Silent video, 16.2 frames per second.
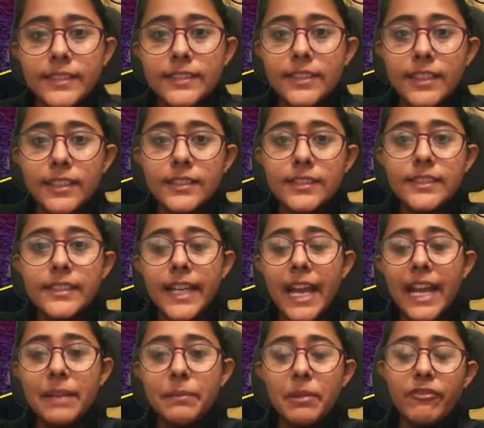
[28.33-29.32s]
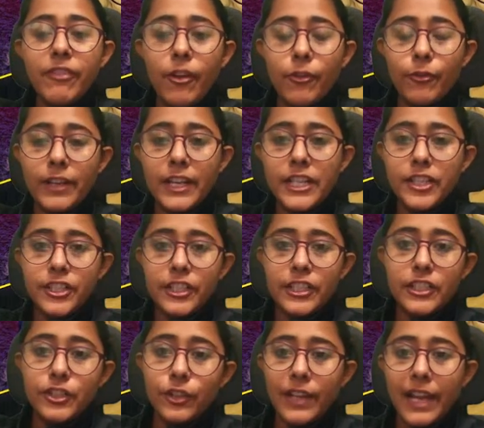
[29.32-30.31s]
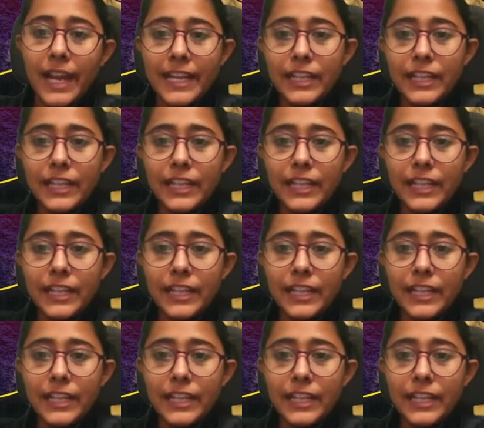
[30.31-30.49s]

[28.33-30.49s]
the CIB Foundation July